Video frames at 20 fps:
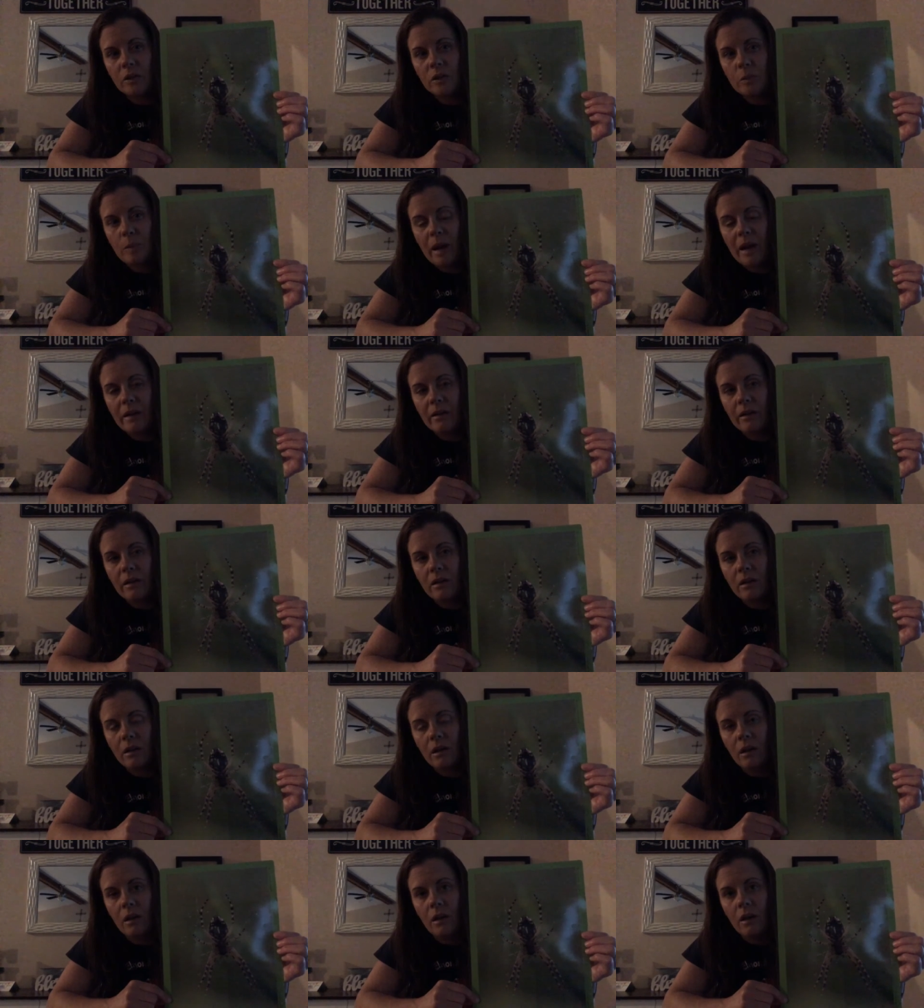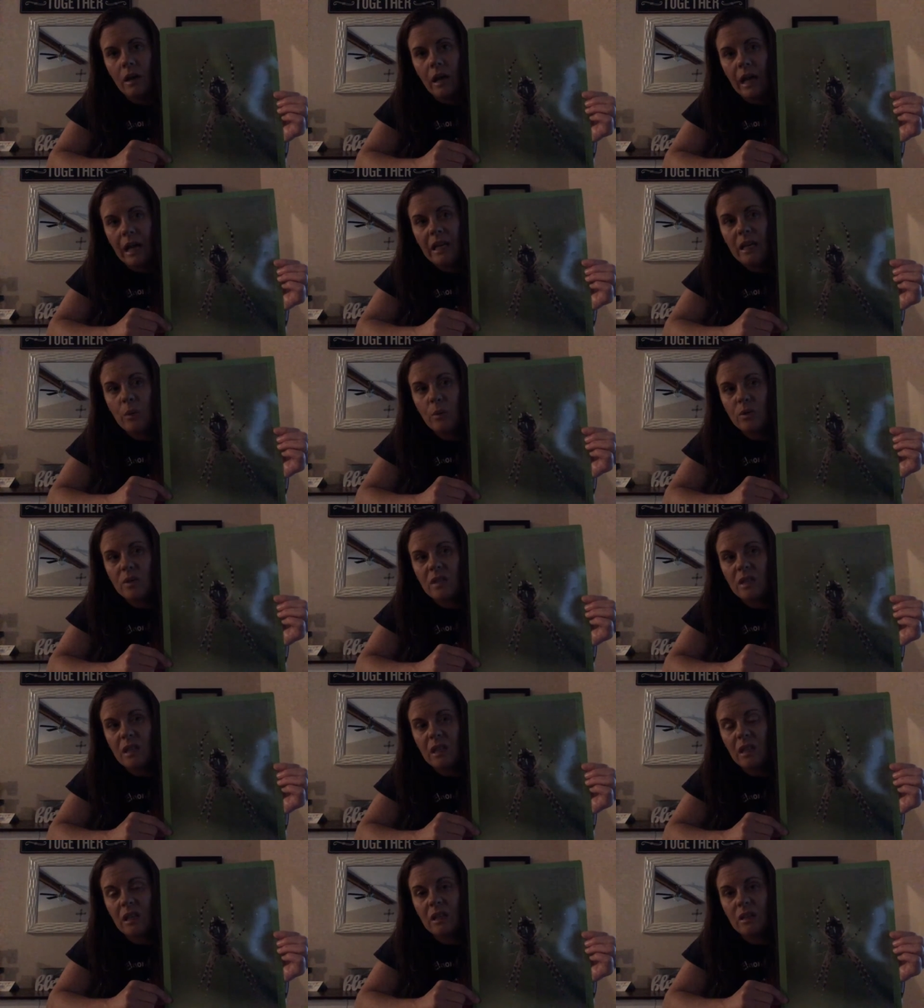a spider, and he was
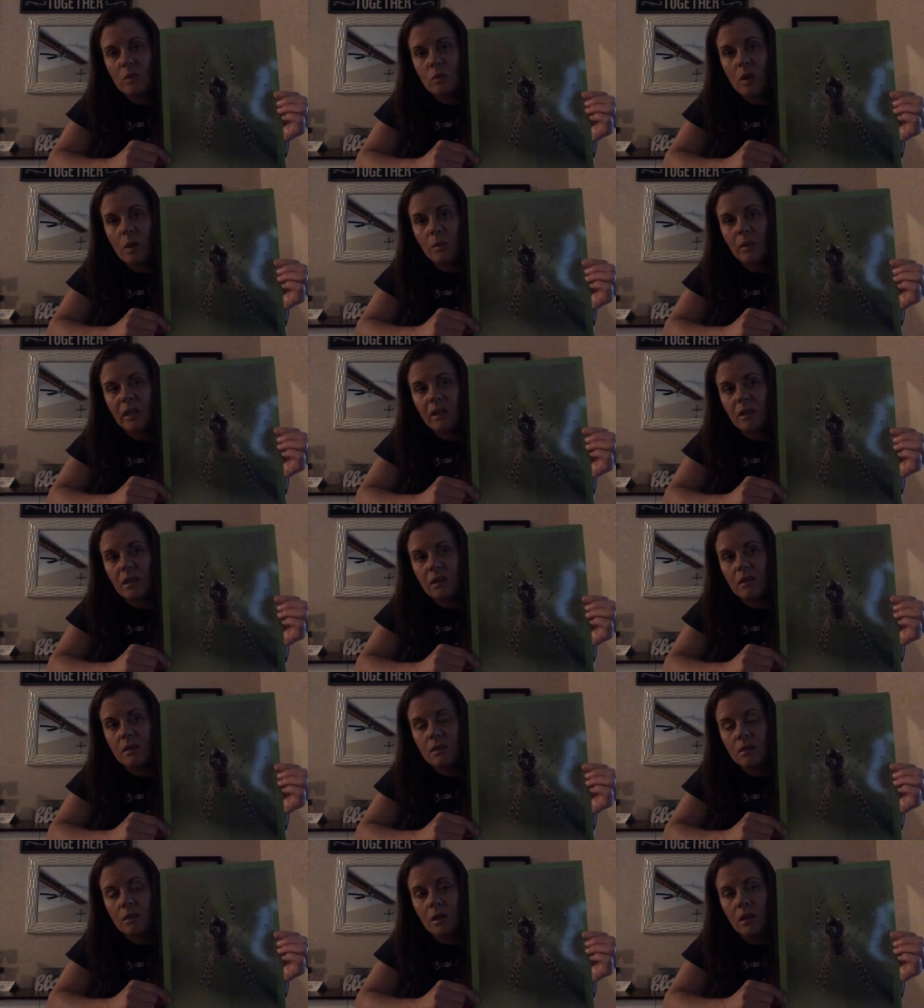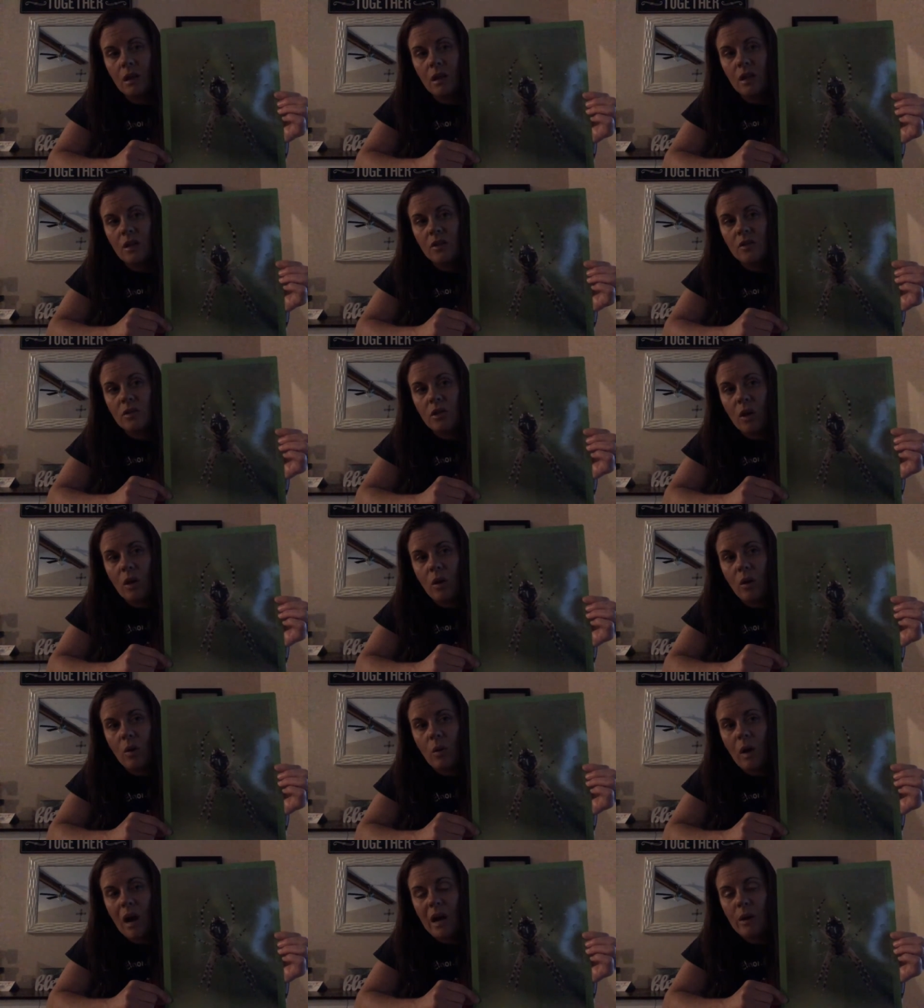sitting in his web like this.
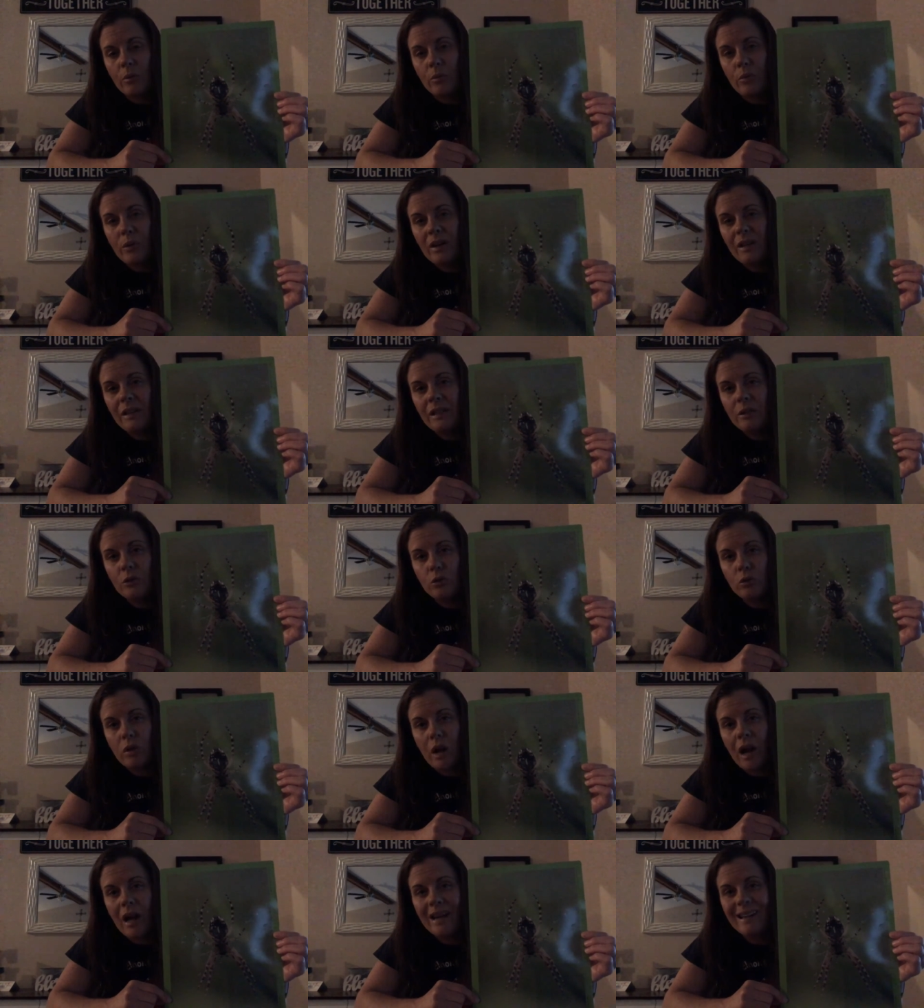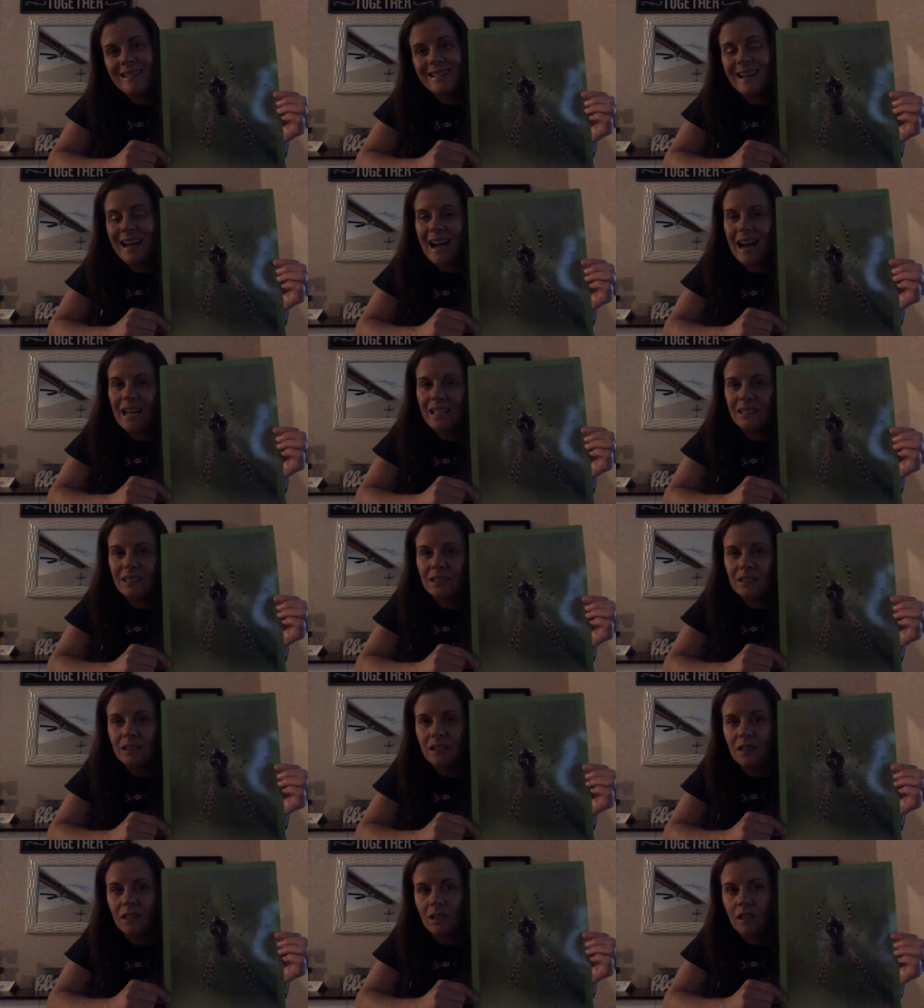So I really try
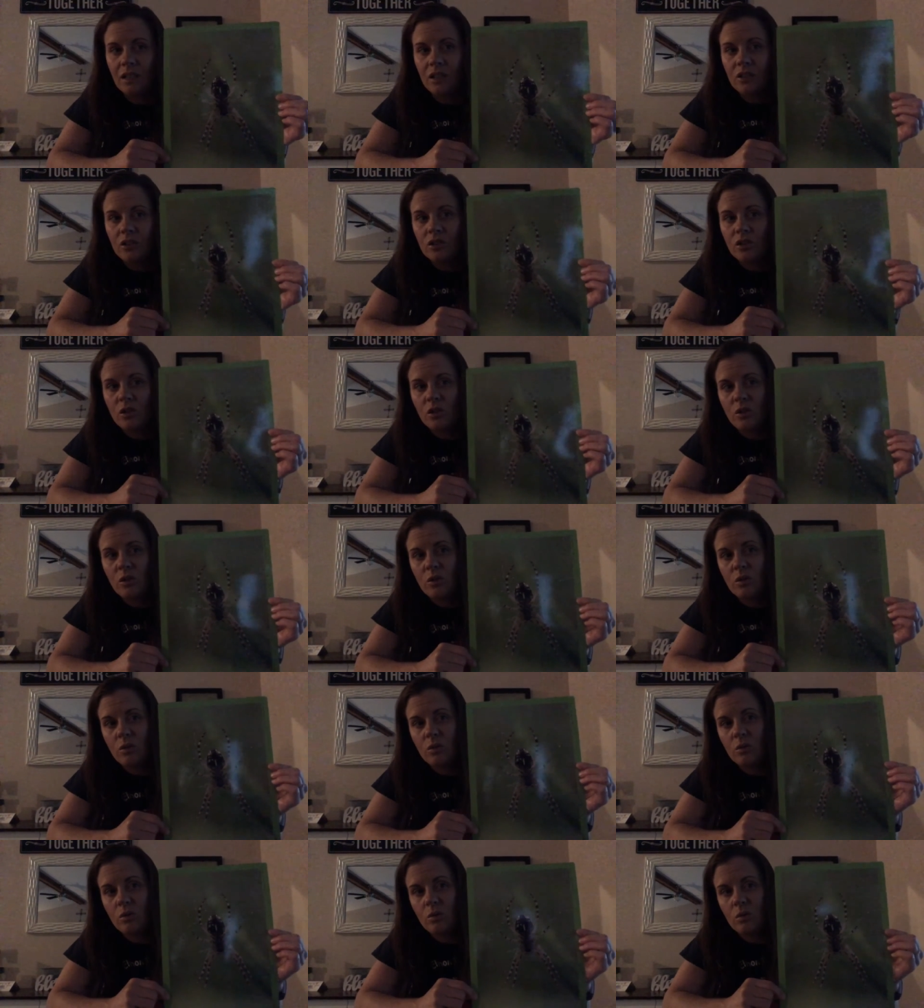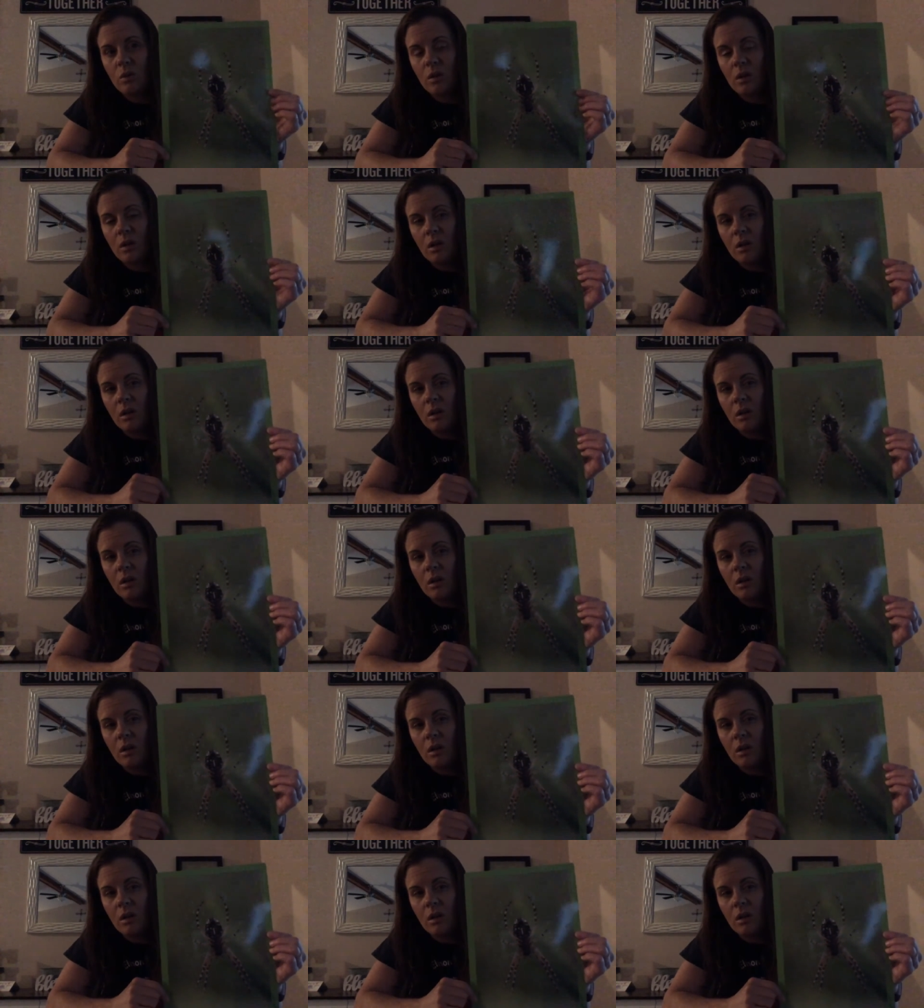not to